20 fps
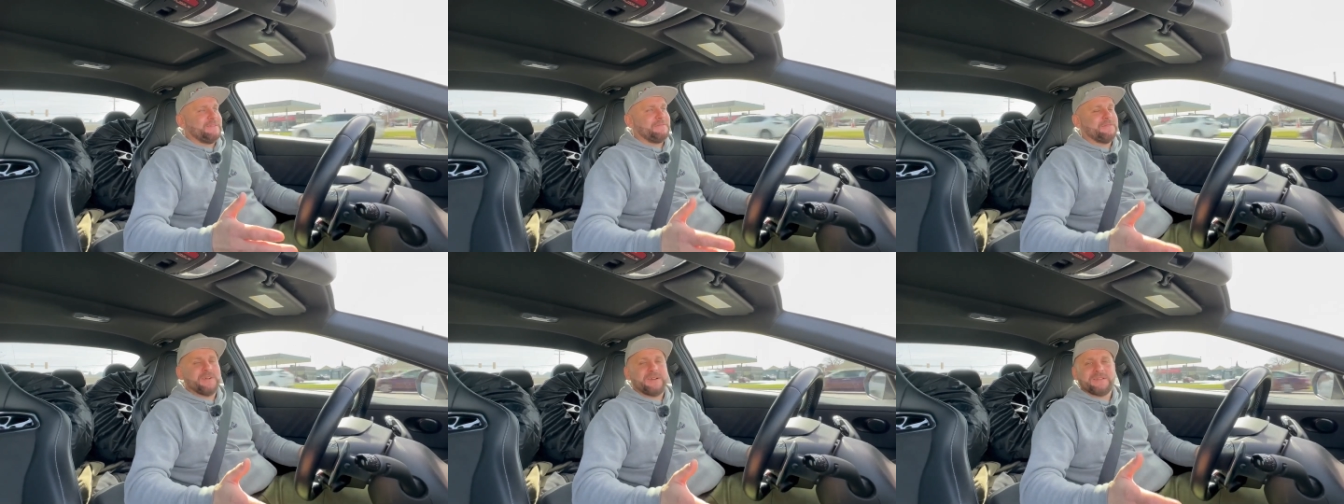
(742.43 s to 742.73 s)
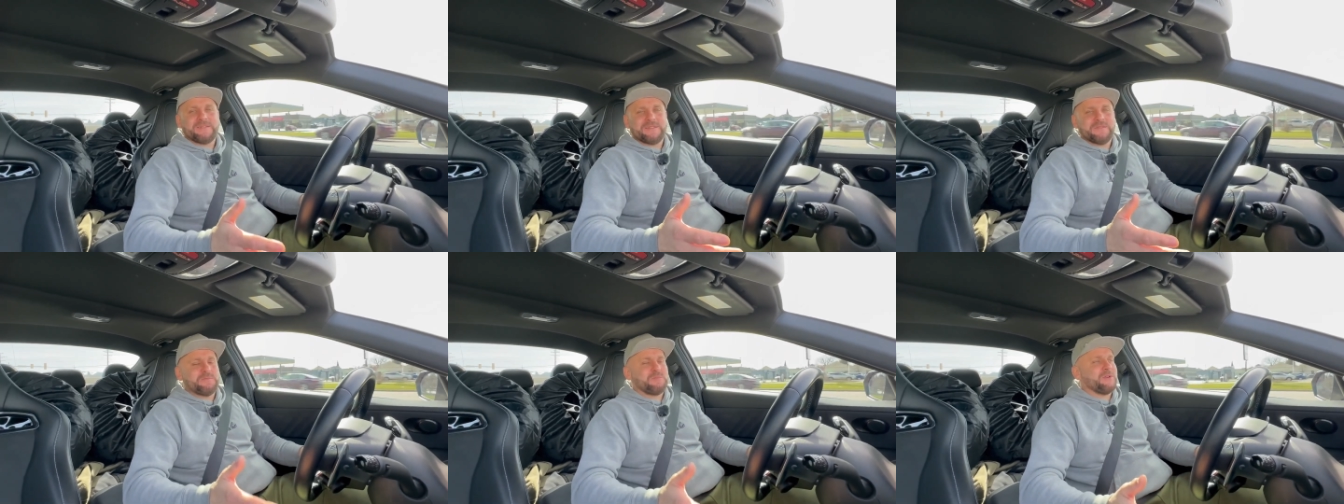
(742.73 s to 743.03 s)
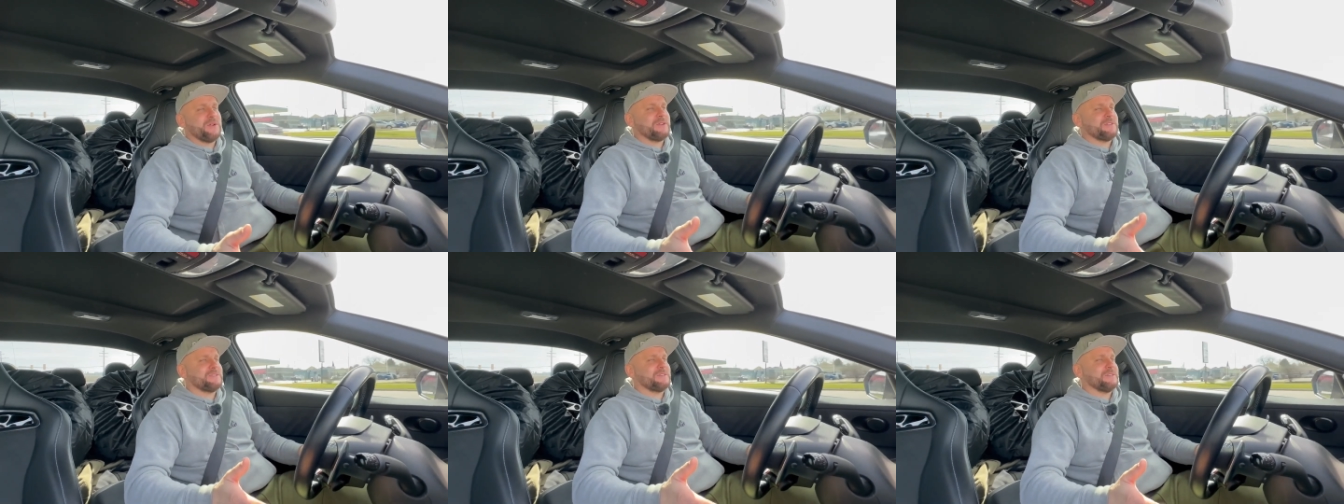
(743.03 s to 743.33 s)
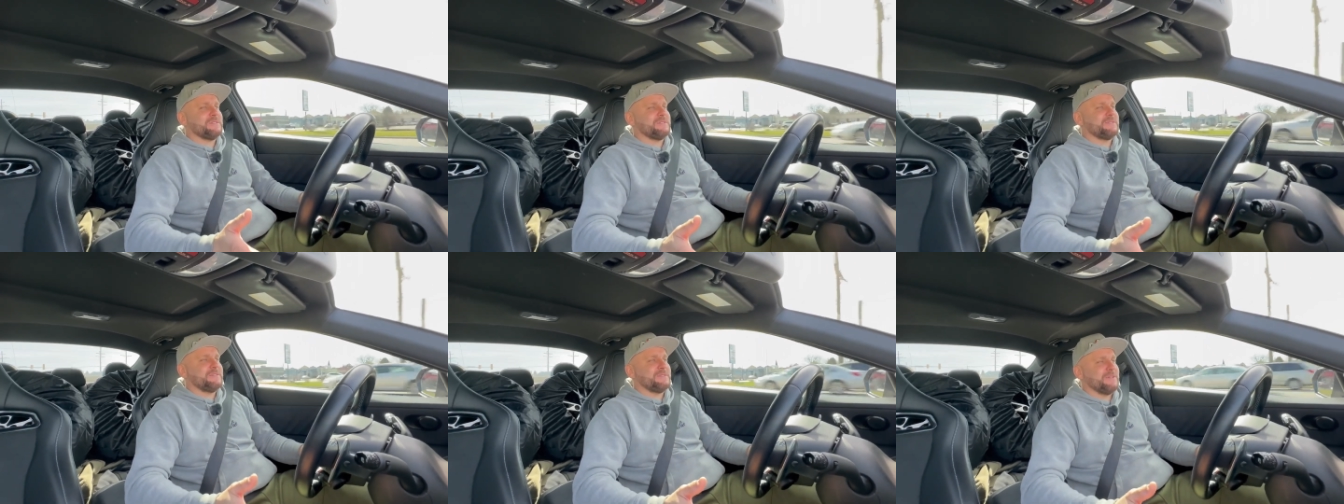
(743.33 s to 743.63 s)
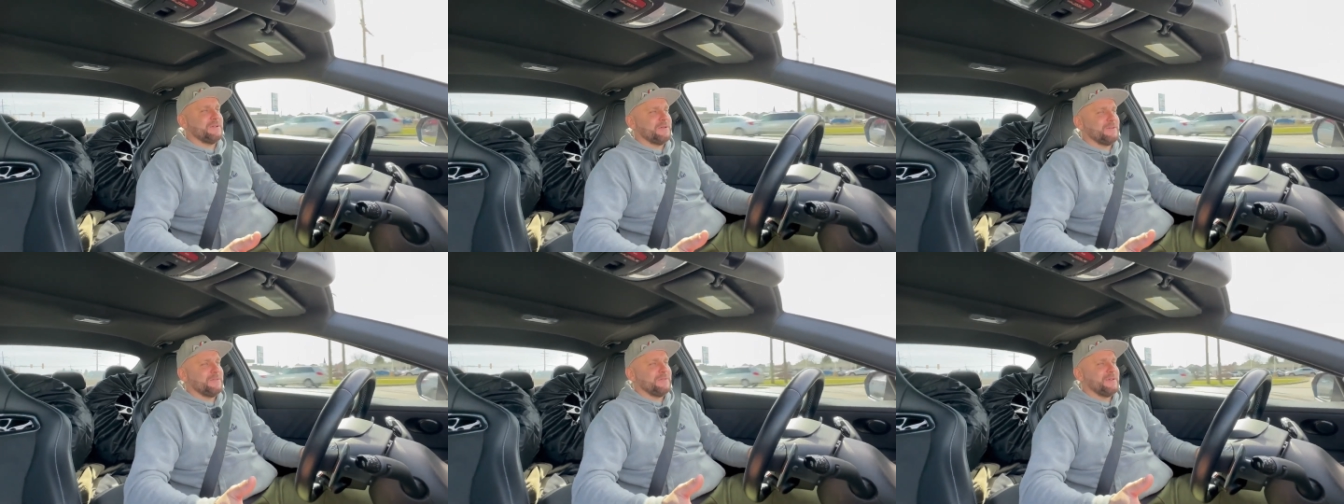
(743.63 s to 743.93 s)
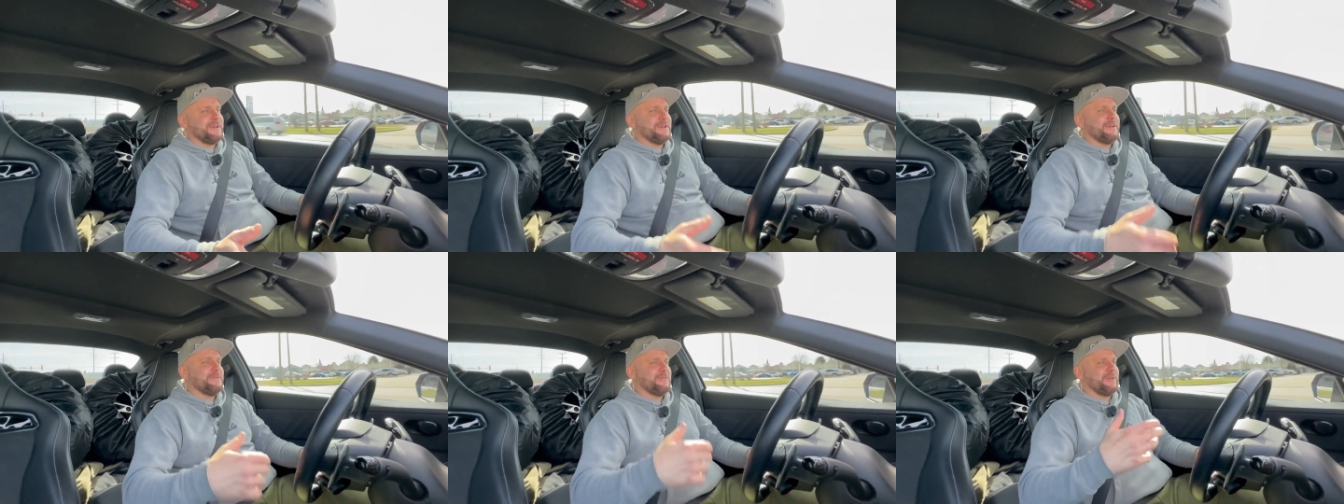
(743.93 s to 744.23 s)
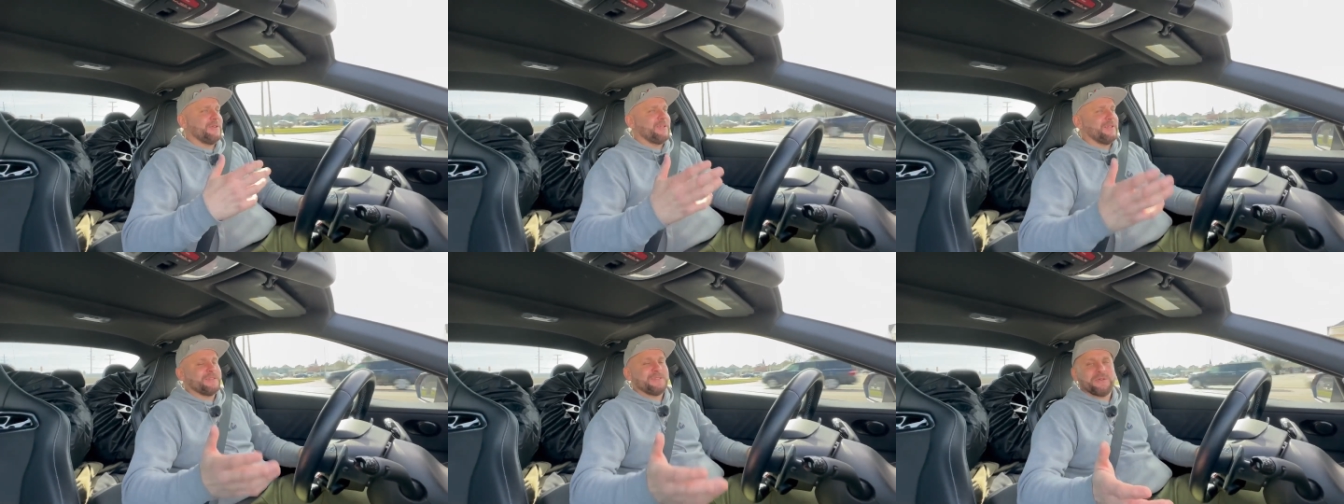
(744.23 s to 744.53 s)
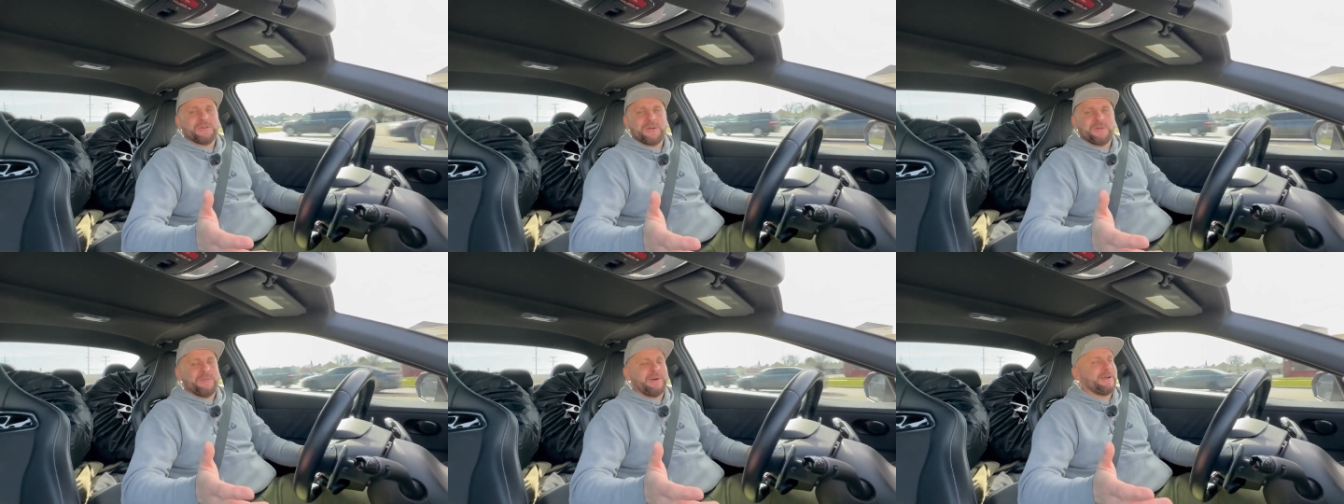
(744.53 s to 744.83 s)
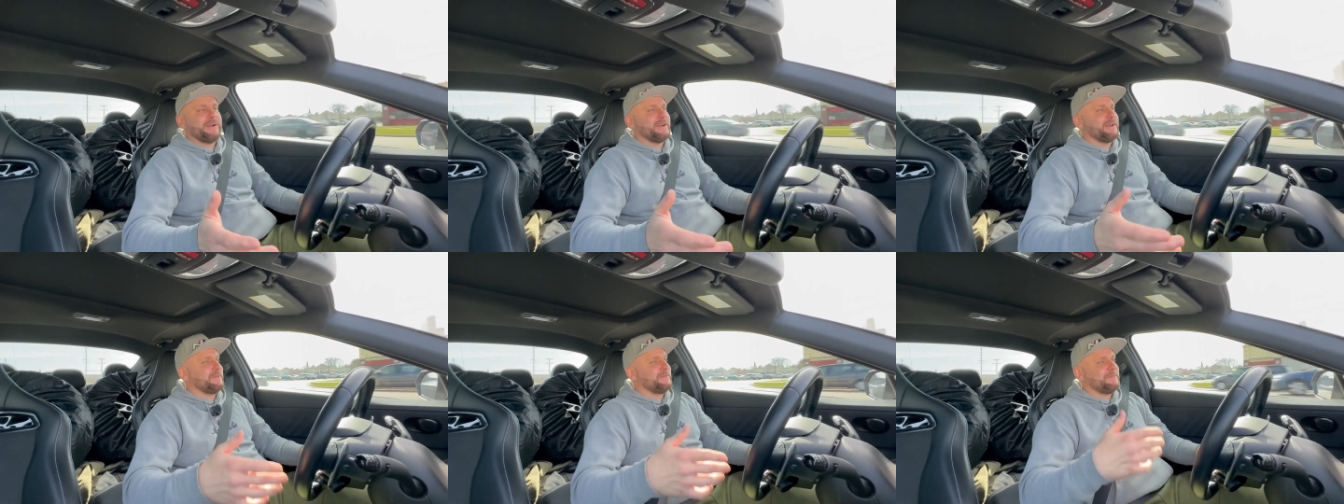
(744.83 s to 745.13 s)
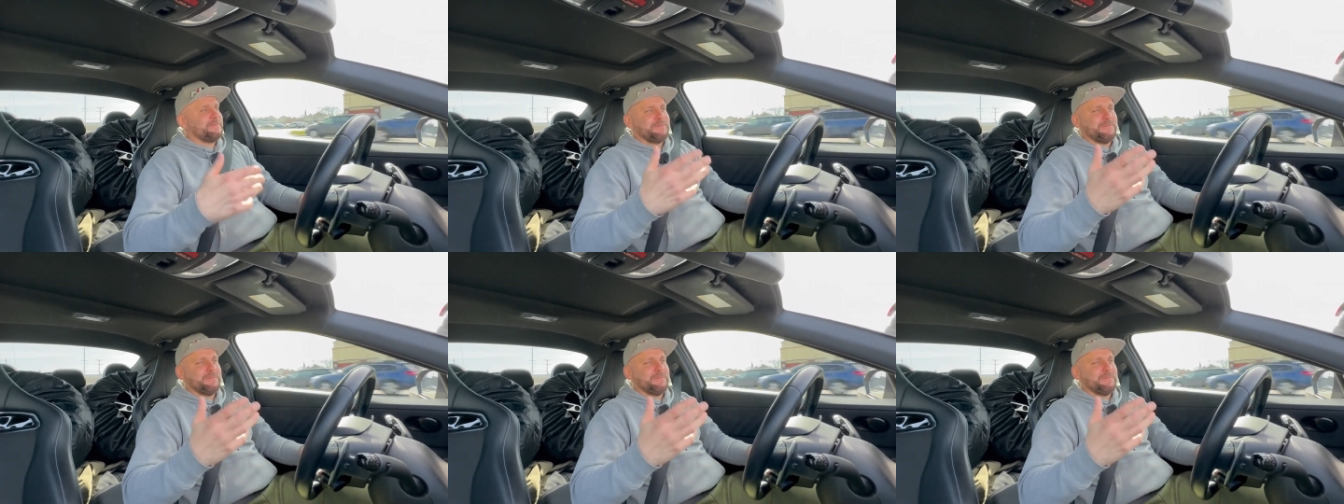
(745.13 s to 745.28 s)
first impressions. You know, we're gonna talk about it